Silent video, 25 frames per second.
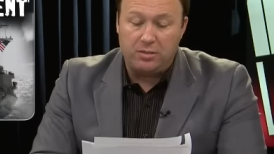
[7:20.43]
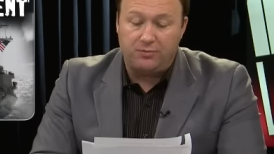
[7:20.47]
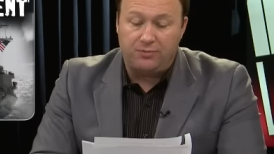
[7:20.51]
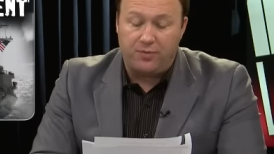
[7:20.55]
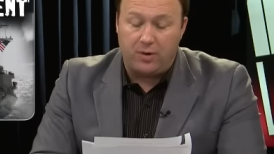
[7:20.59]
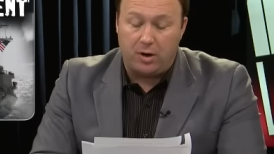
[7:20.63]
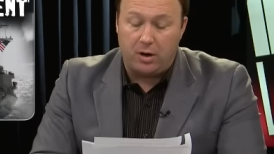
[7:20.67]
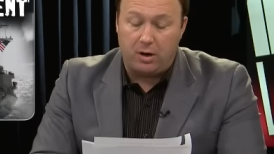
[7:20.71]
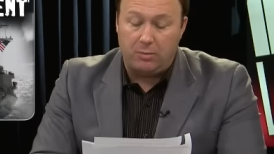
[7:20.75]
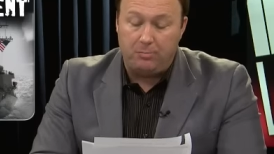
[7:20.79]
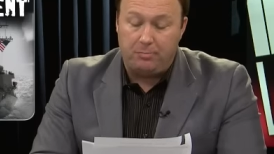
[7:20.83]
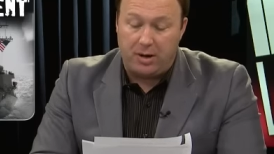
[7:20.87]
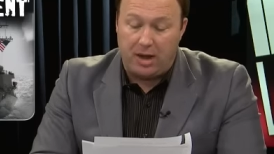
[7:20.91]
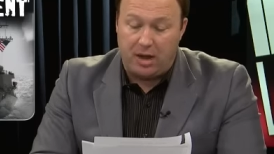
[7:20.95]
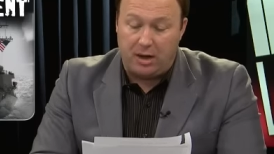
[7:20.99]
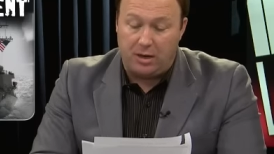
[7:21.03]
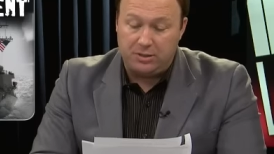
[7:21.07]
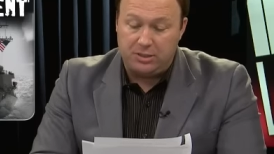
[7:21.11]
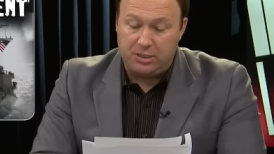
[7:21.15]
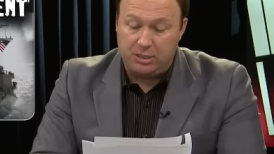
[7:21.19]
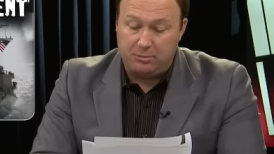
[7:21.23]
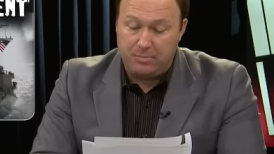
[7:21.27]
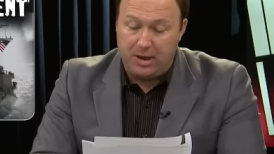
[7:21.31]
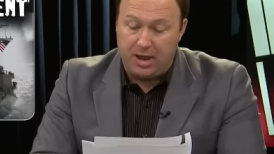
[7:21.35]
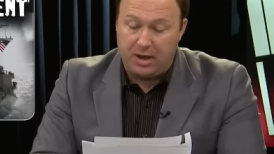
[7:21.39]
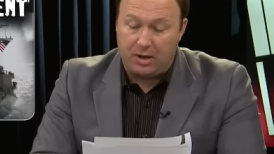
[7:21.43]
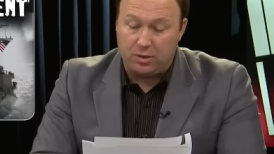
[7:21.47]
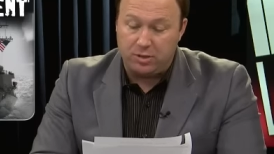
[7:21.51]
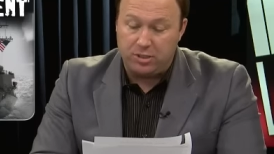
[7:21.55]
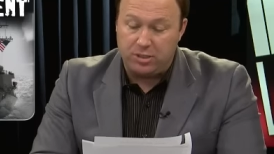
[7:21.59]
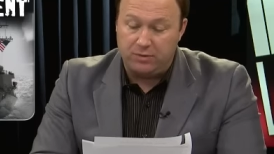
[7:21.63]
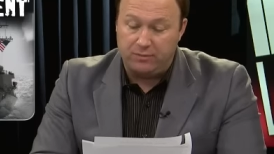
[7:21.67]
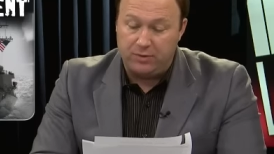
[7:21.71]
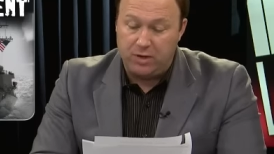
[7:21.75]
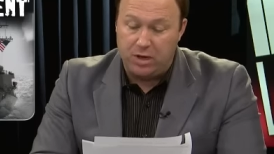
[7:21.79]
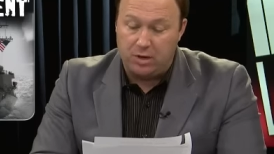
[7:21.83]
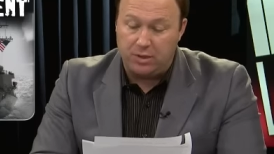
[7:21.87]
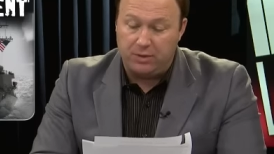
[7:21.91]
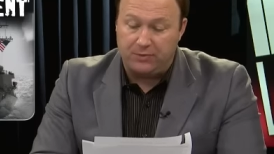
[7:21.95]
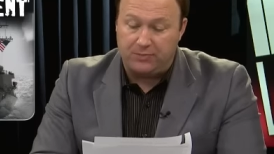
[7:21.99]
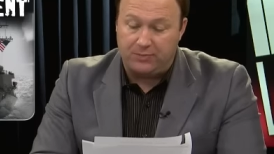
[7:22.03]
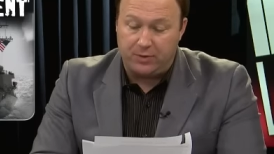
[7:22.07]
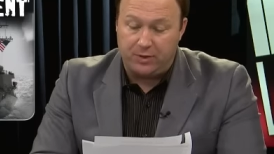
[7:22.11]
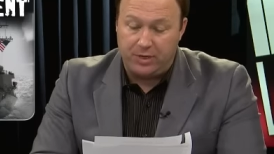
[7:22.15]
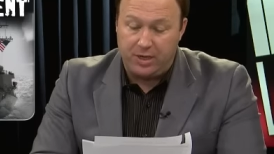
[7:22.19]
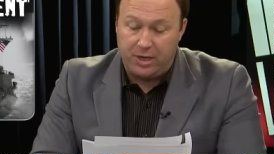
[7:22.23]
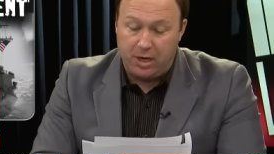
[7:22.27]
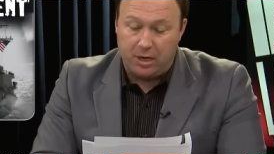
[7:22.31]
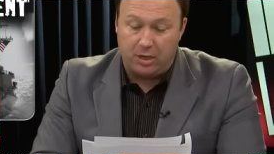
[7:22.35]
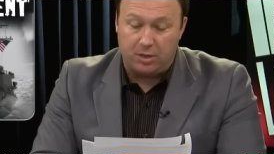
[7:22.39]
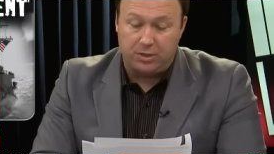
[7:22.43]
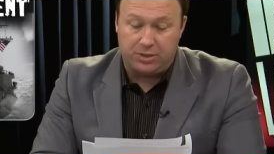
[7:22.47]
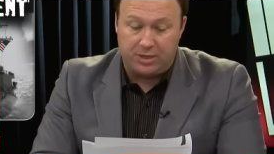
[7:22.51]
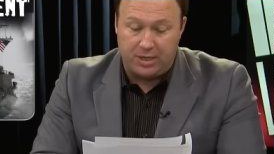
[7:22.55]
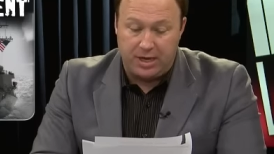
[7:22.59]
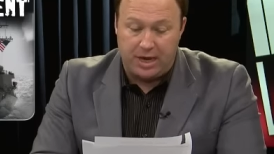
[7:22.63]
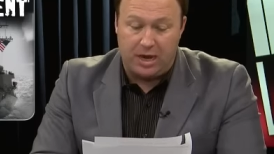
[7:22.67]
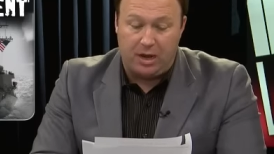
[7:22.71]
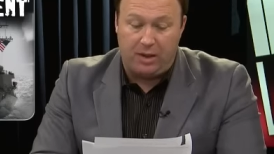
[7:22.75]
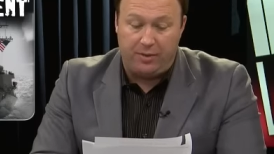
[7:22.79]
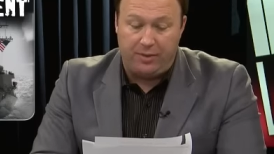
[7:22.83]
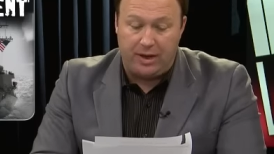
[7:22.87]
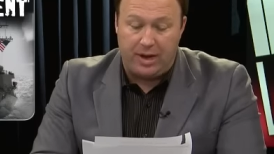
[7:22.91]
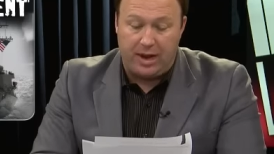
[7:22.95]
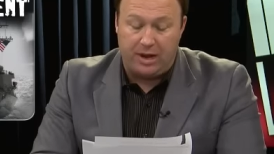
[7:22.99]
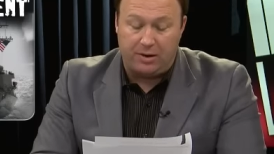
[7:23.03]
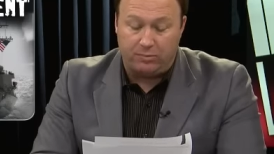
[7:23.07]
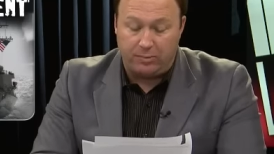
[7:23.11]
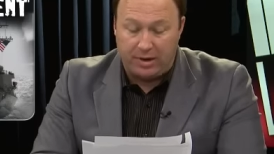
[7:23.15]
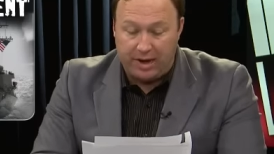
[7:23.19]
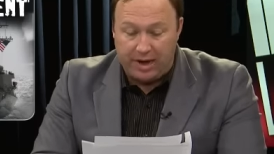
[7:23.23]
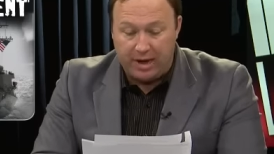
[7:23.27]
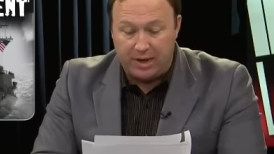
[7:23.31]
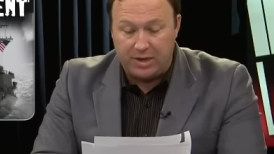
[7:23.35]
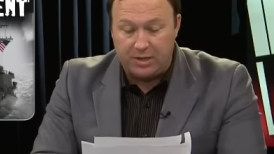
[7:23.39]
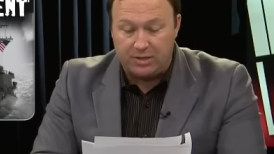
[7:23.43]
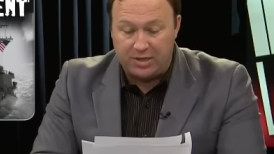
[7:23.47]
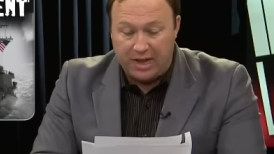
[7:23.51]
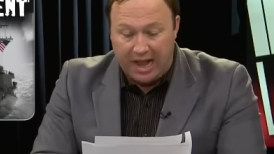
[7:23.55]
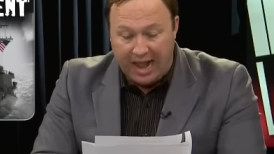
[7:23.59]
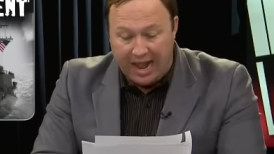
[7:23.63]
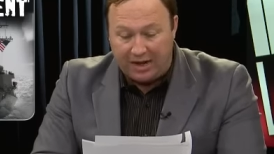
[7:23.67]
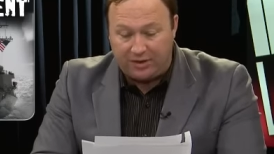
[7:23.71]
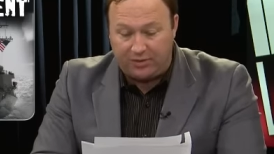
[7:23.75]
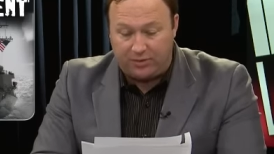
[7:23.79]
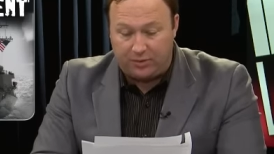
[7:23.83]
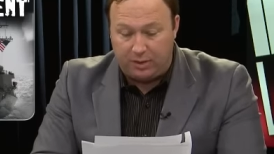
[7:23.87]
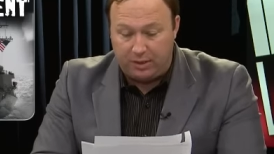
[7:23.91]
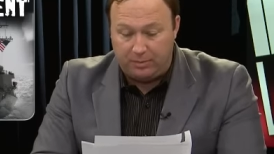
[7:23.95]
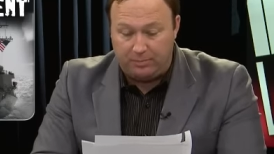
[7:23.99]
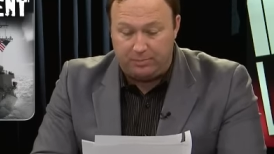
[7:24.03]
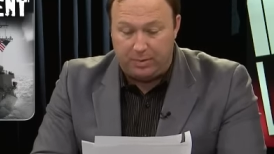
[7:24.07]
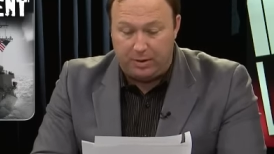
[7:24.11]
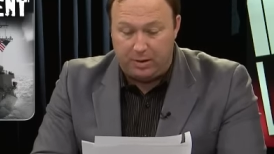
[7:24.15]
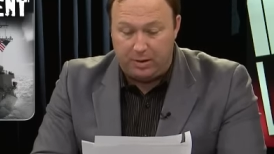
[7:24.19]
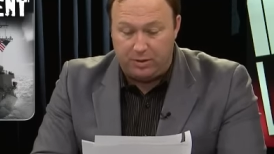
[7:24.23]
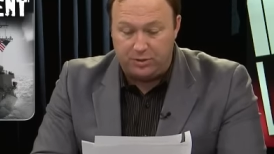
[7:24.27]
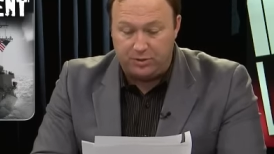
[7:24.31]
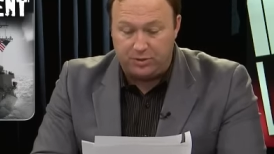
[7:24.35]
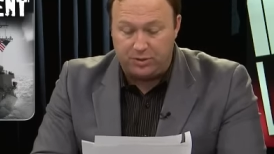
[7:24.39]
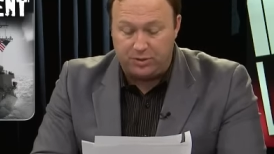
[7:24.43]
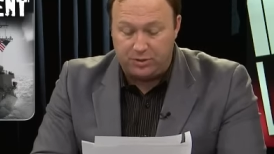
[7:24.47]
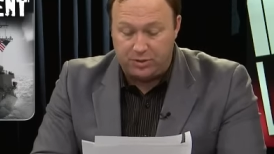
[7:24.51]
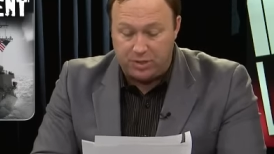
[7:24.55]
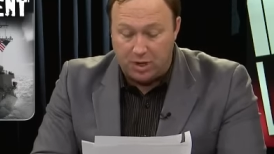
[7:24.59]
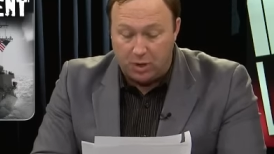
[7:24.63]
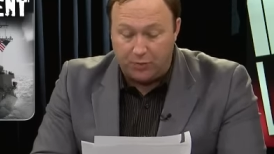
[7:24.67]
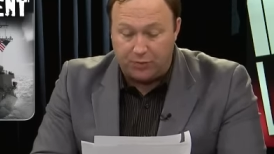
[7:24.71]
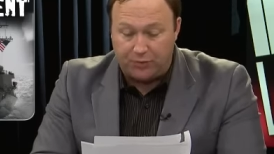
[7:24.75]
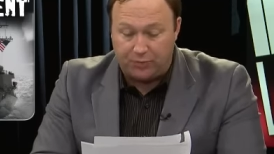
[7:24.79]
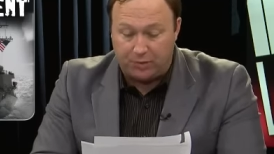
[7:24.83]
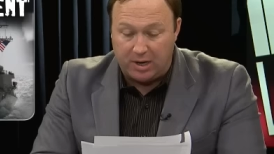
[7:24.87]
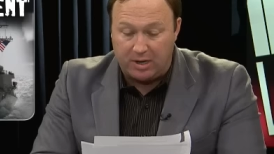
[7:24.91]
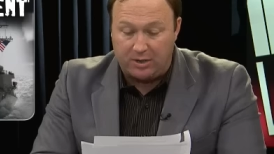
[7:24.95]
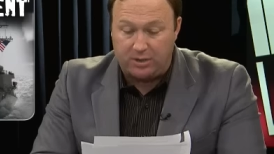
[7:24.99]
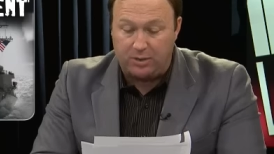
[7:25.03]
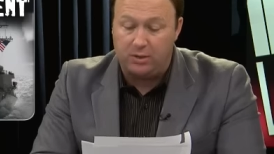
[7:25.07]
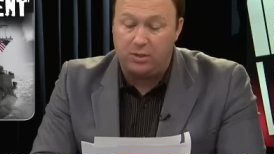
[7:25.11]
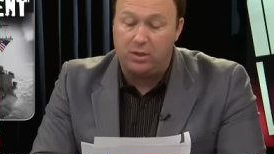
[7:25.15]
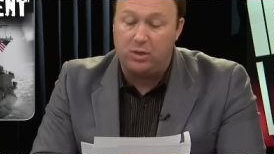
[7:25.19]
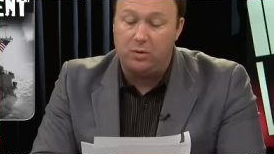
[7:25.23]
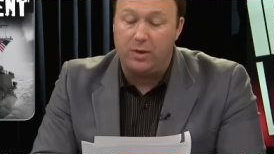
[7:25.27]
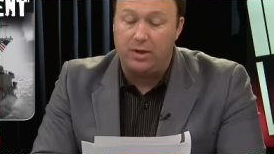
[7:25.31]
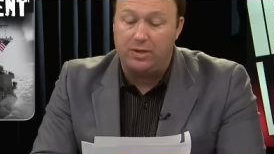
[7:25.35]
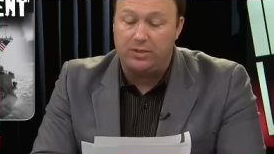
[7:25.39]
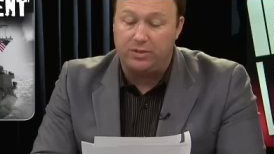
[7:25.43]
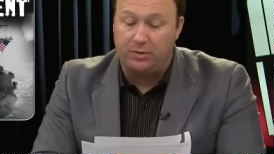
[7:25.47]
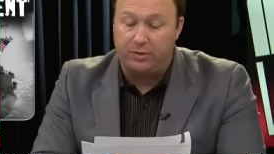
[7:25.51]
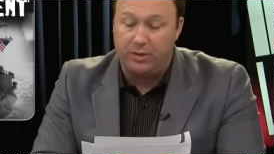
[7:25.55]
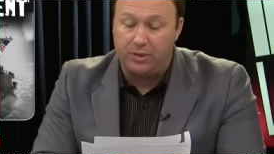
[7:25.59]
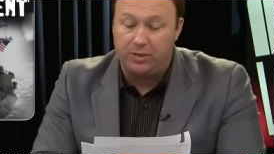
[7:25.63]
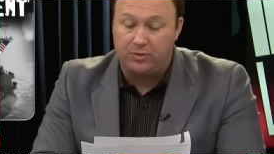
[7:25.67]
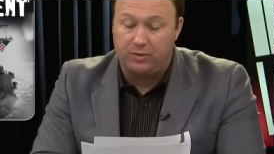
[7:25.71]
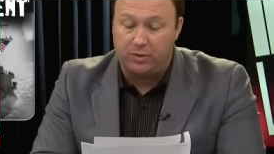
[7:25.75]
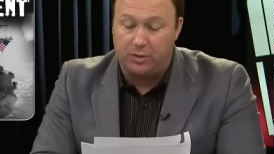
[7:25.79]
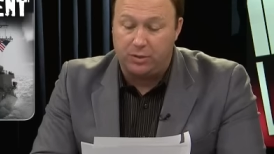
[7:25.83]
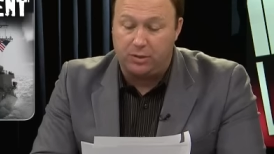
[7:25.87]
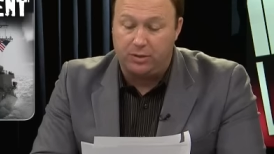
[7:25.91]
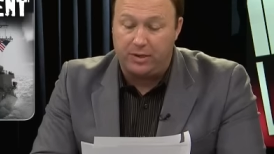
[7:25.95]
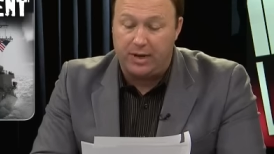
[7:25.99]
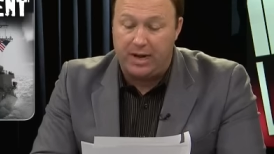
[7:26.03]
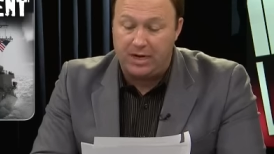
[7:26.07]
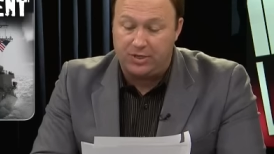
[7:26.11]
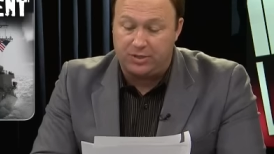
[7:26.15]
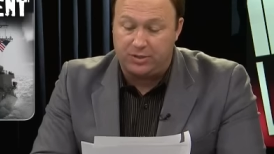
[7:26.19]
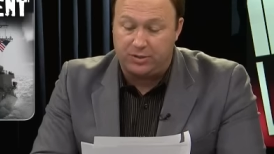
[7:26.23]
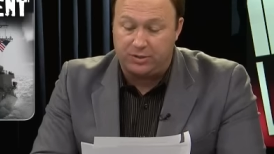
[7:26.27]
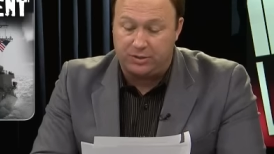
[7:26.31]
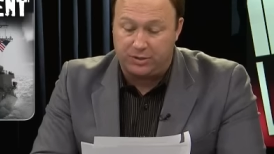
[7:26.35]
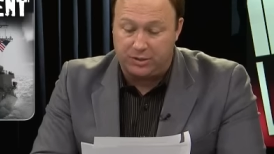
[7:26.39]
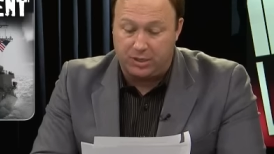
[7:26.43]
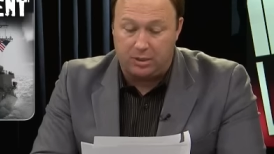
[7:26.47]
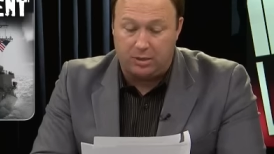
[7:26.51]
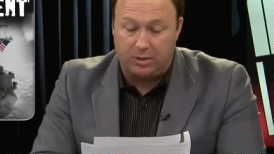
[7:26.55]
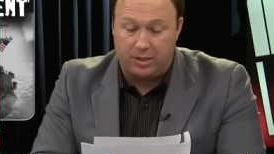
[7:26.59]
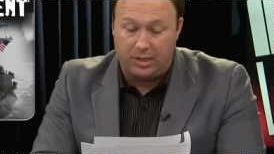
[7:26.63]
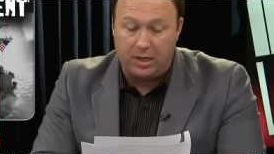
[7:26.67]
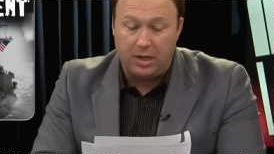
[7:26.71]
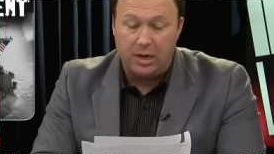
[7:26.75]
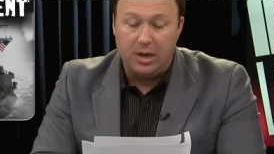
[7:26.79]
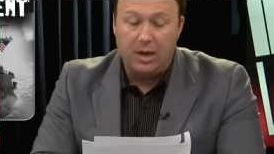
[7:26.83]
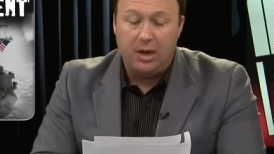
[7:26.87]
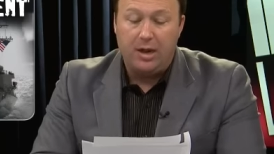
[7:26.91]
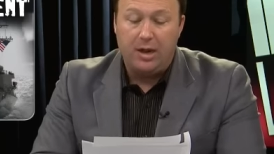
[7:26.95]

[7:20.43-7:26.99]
foreign policymakers have noted for years now that Iran is actually poses no threat to the U.S. or Israel national security,